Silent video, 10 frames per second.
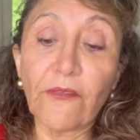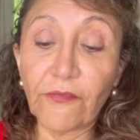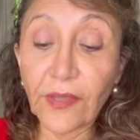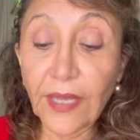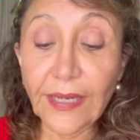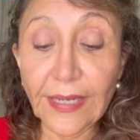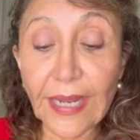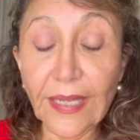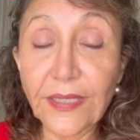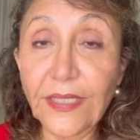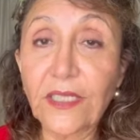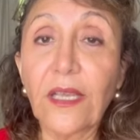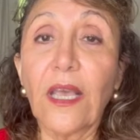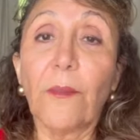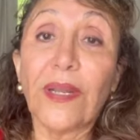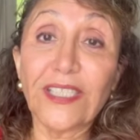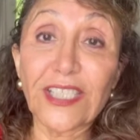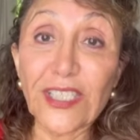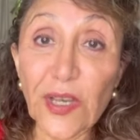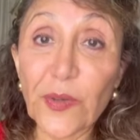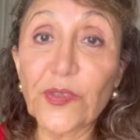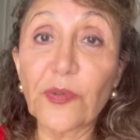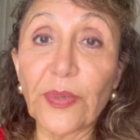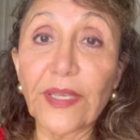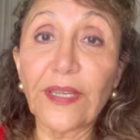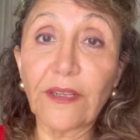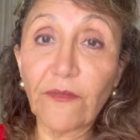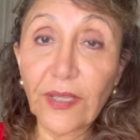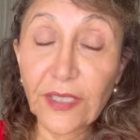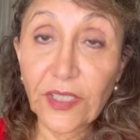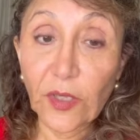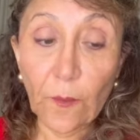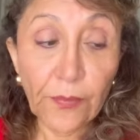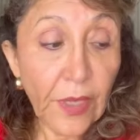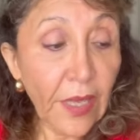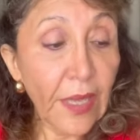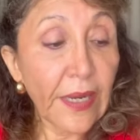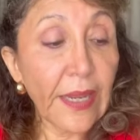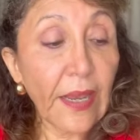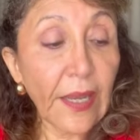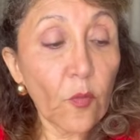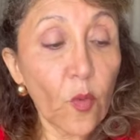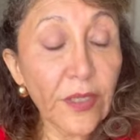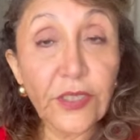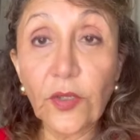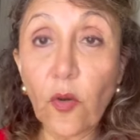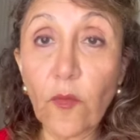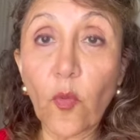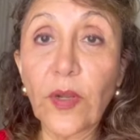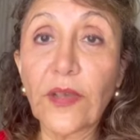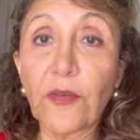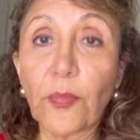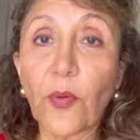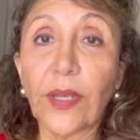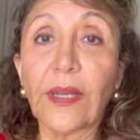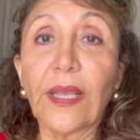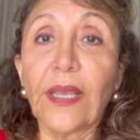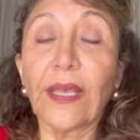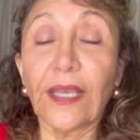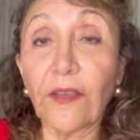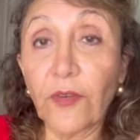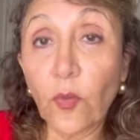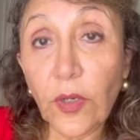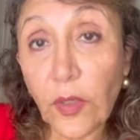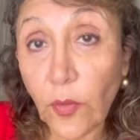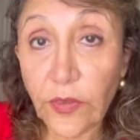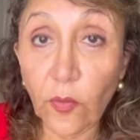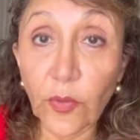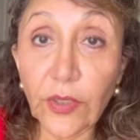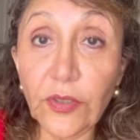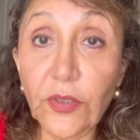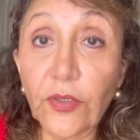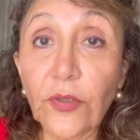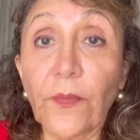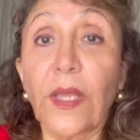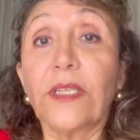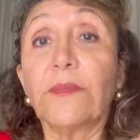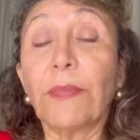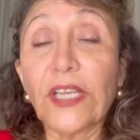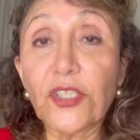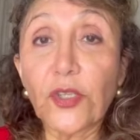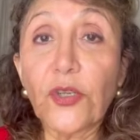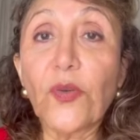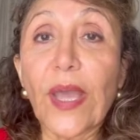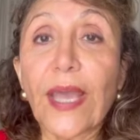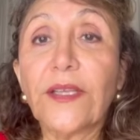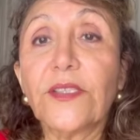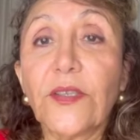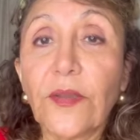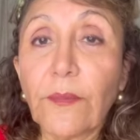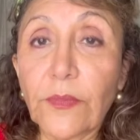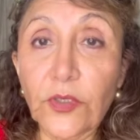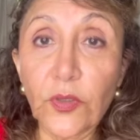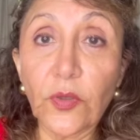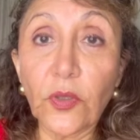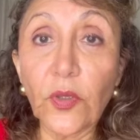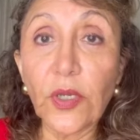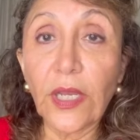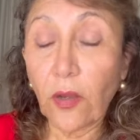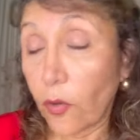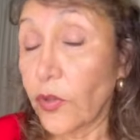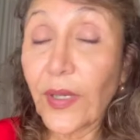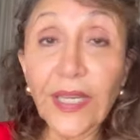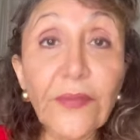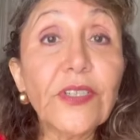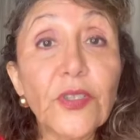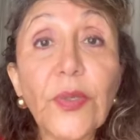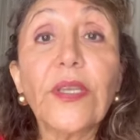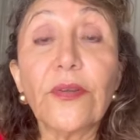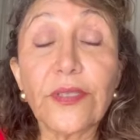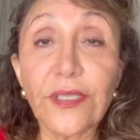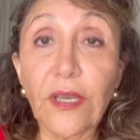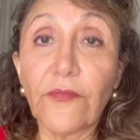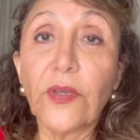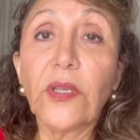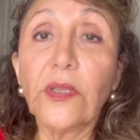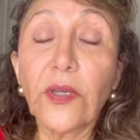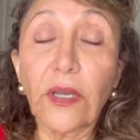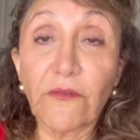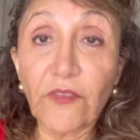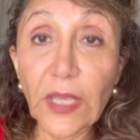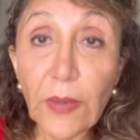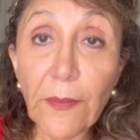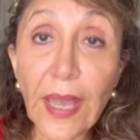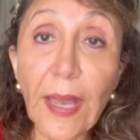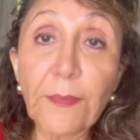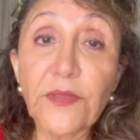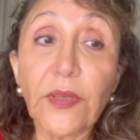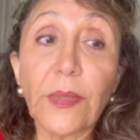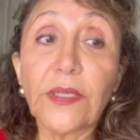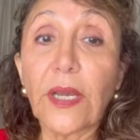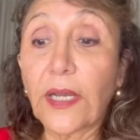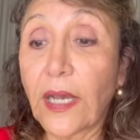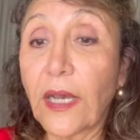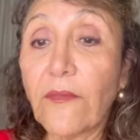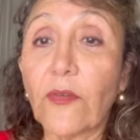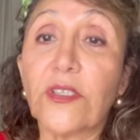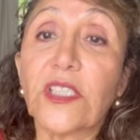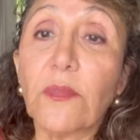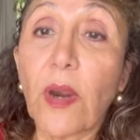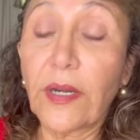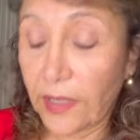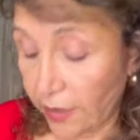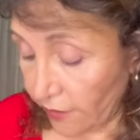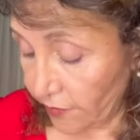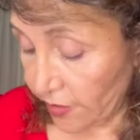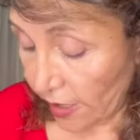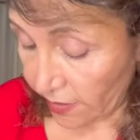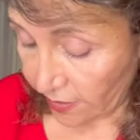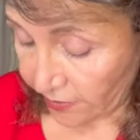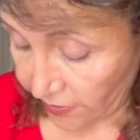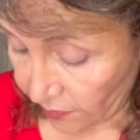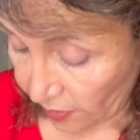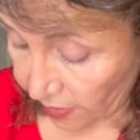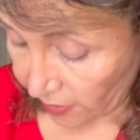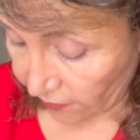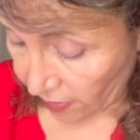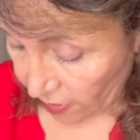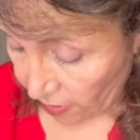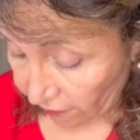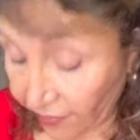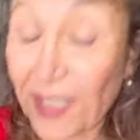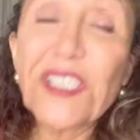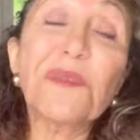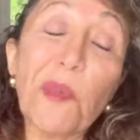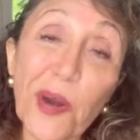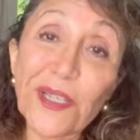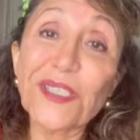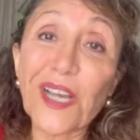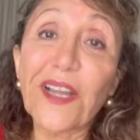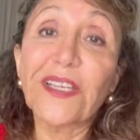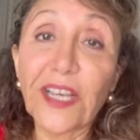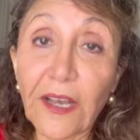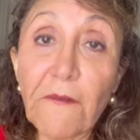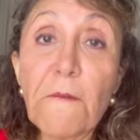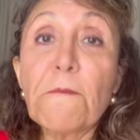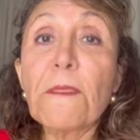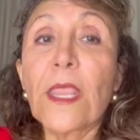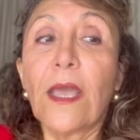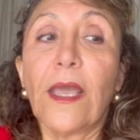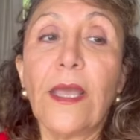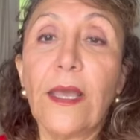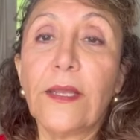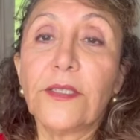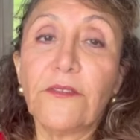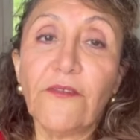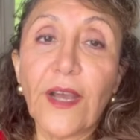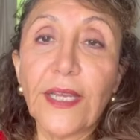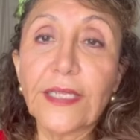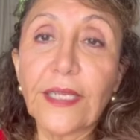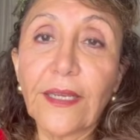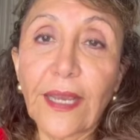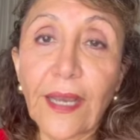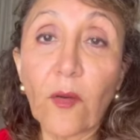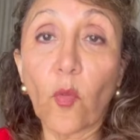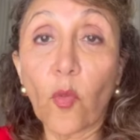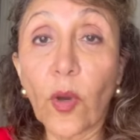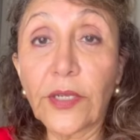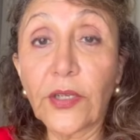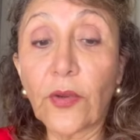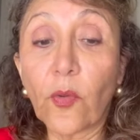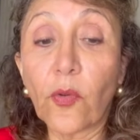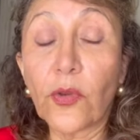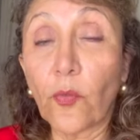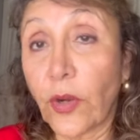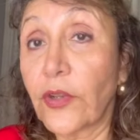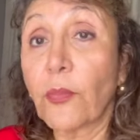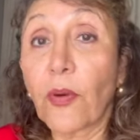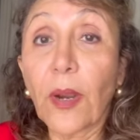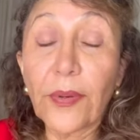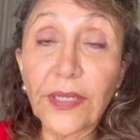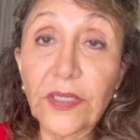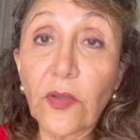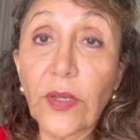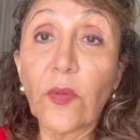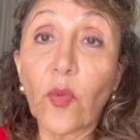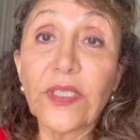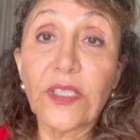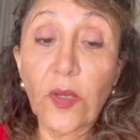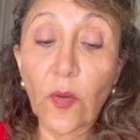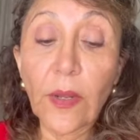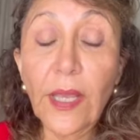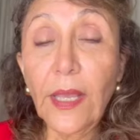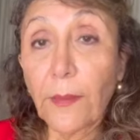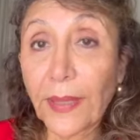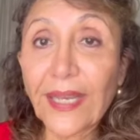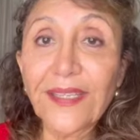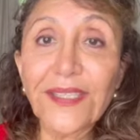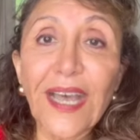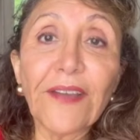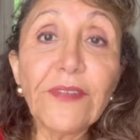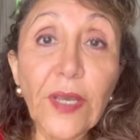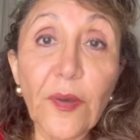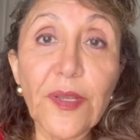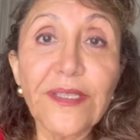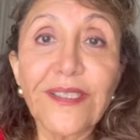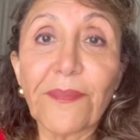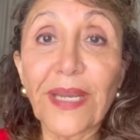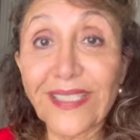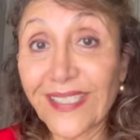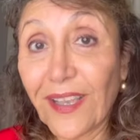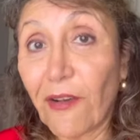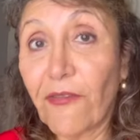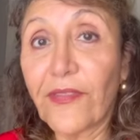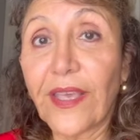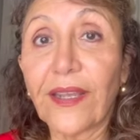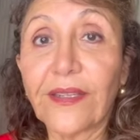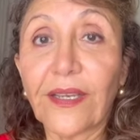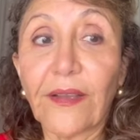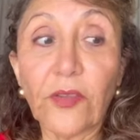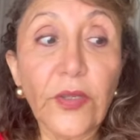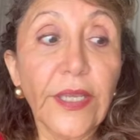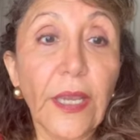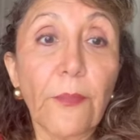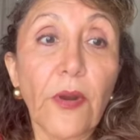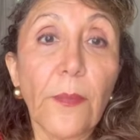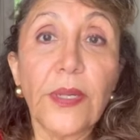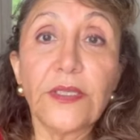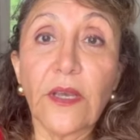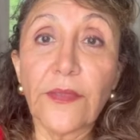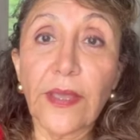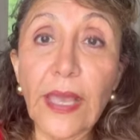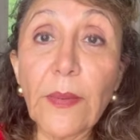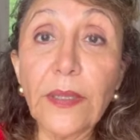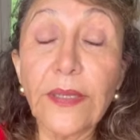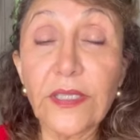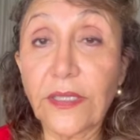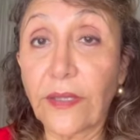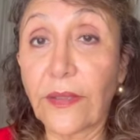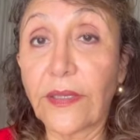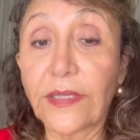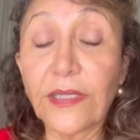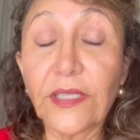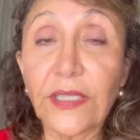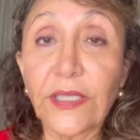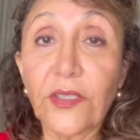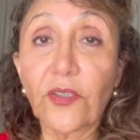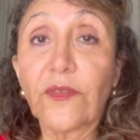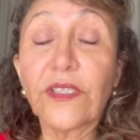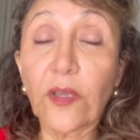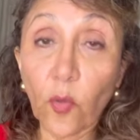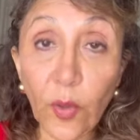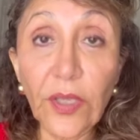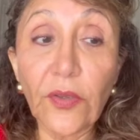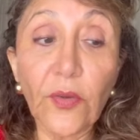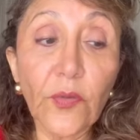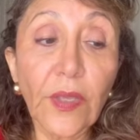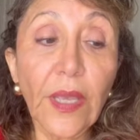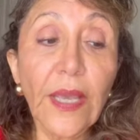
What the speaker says: flood analysis, but it's known to be in a flood zone. Now, I want to go over one other point. If you're working with a realtor, make sure you ask them to look, or you can even do it yourself. You can look on FEMA maps, FEMA.gov or SmartGov. Is it SmartGov? FloodSmart.gov, and to find out where your property is located, what zone. Because I've noticed myself that looking at properties on the MLS, the listing service that we use,